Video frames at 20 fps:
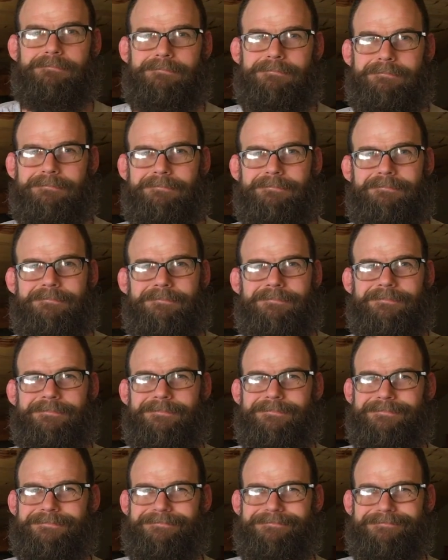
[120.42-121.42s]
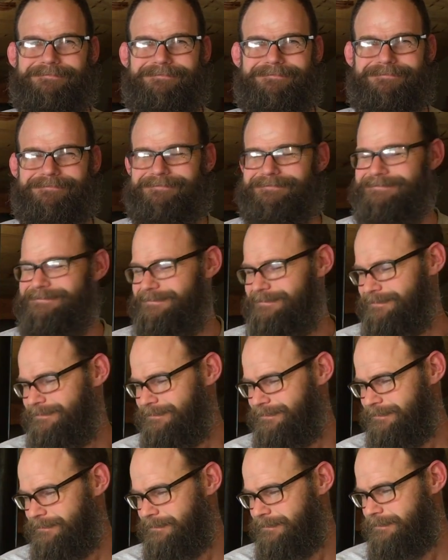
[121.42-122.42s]

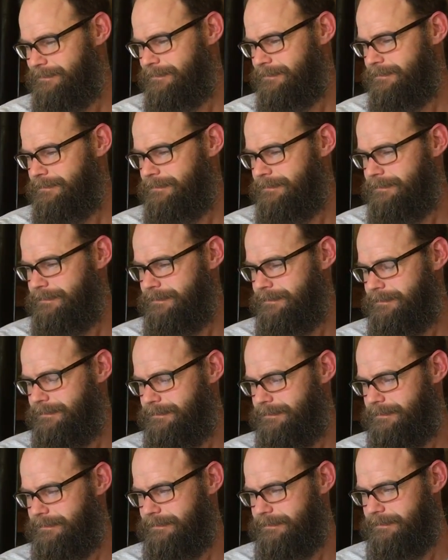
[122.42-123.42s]
The person shown says nothing.